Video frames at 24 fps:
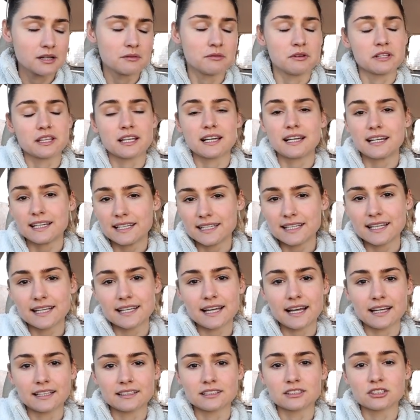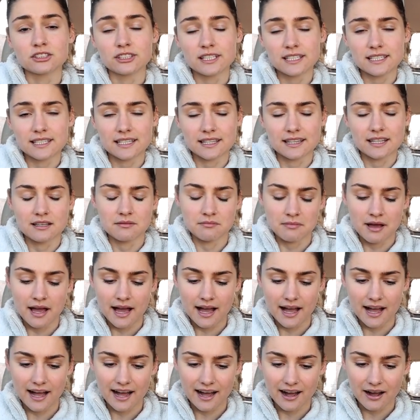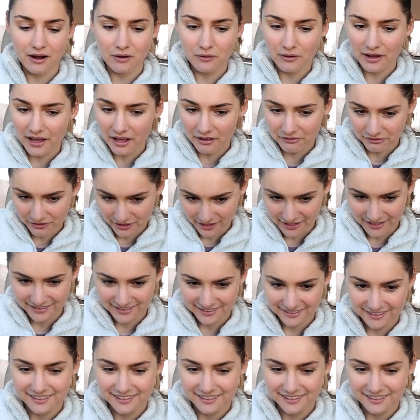with cleaning and greasing them. However,